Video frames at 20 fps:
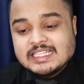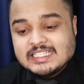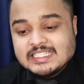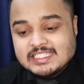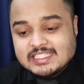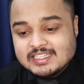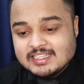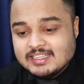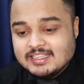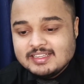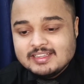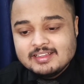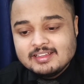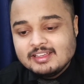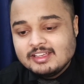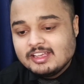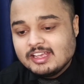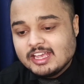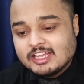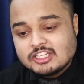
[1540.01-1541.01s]
see,
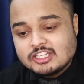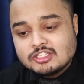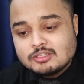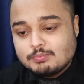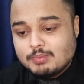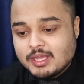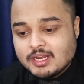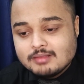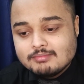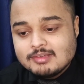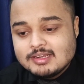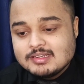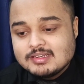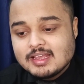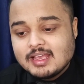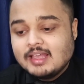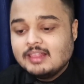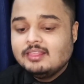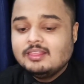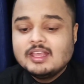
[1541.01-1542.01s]

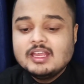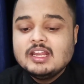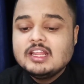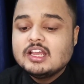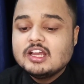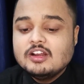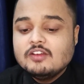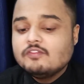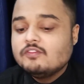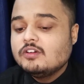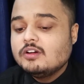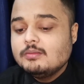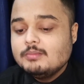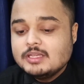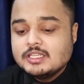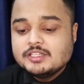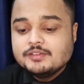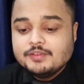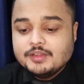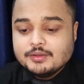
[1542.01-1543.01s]
experiment, and then
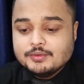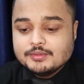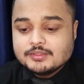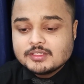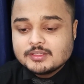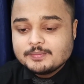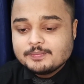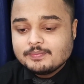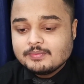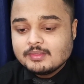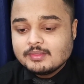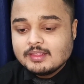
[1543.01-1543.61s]
confirm his views.